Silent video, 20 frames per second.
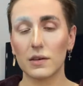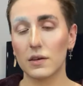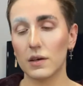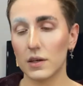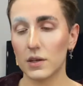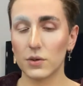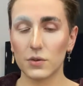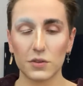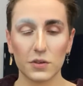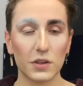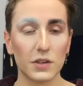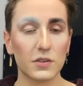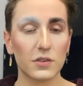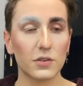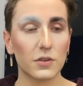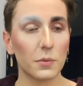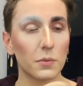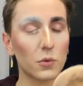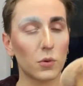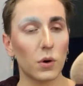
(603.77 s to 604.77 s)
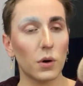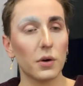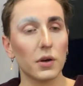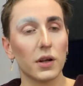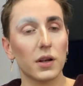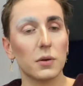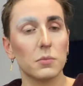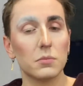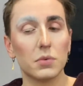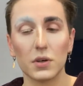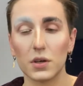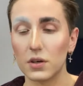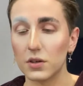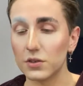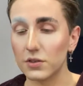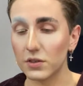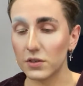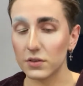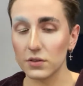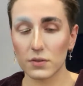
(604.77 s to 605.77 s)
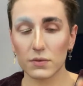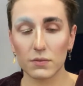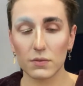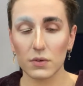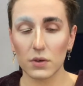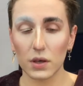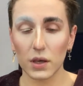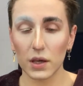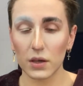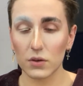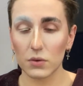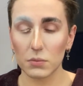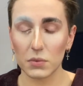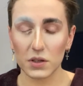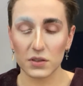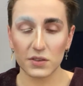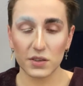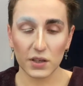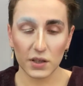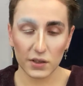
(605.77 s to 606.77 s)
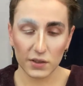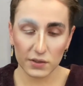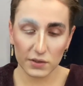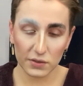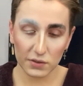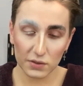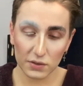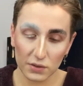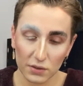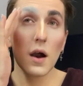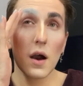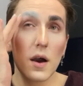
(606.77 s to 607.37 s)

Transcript: And I also need to stop quoting Olympia, she's getting on my tits.